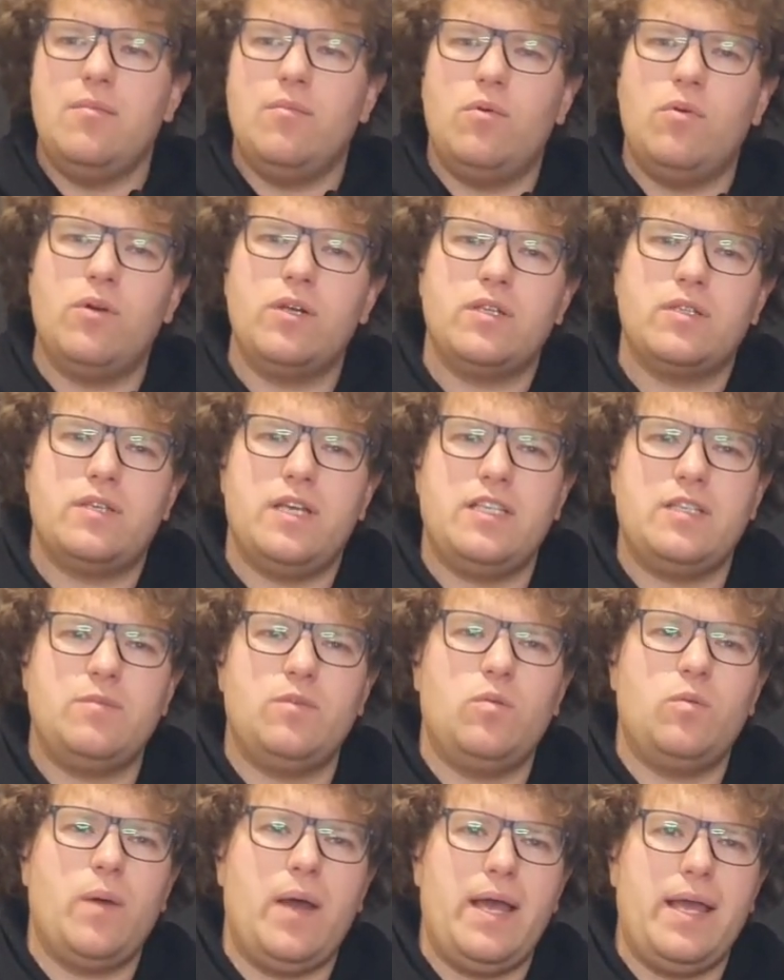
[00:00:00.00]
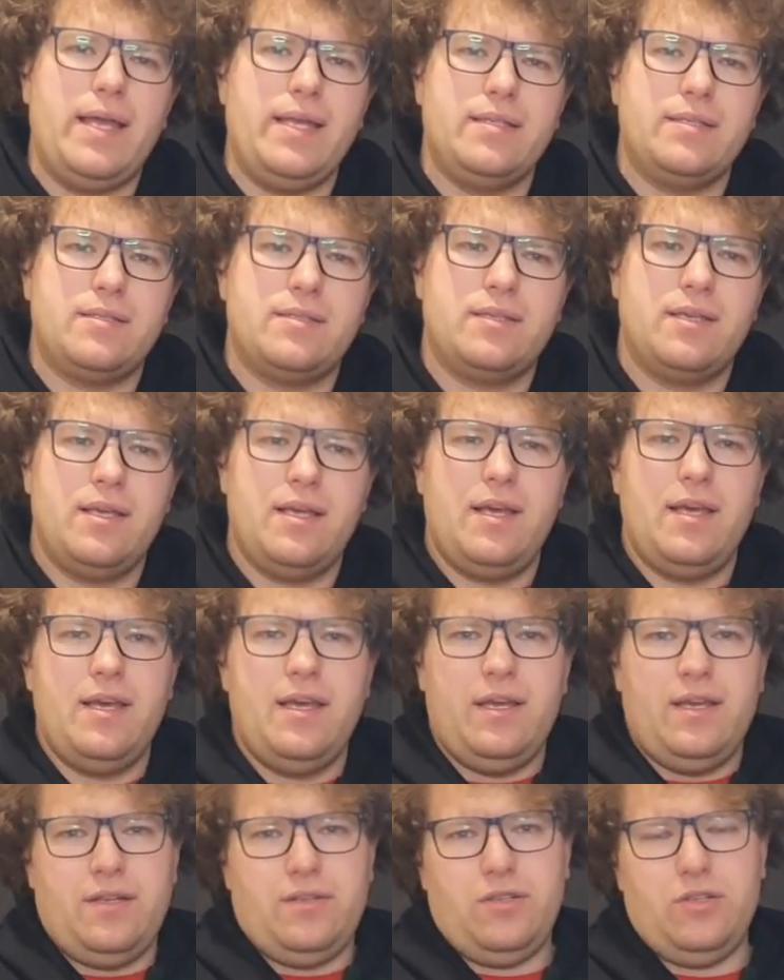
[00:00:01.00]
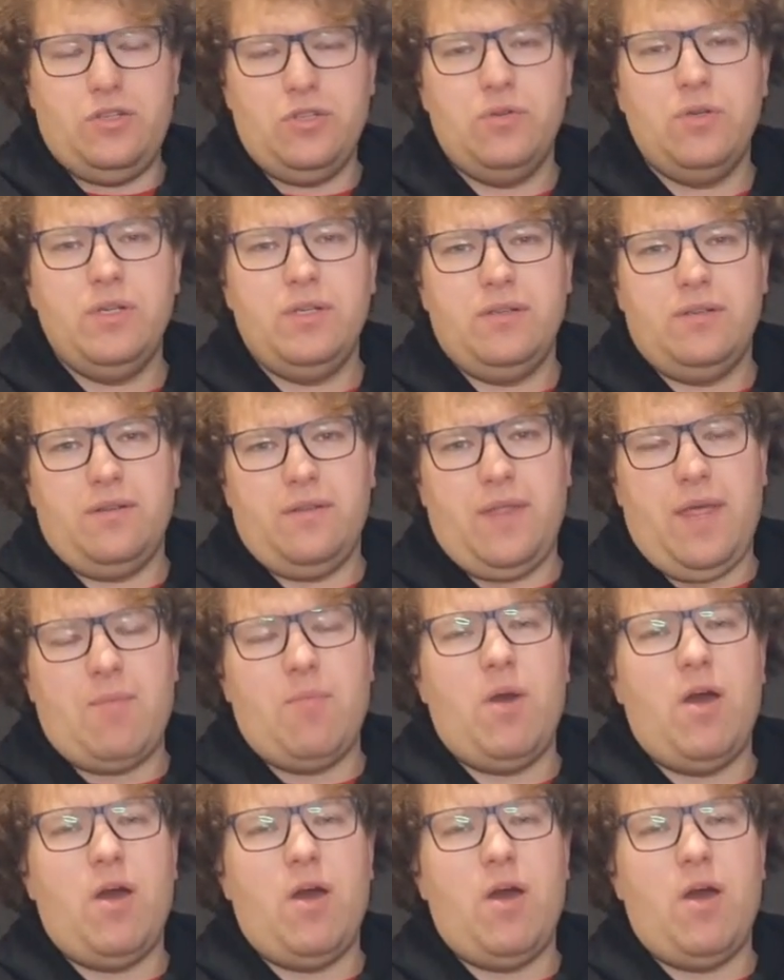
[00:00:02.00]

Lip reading: more accessible ways to do it. They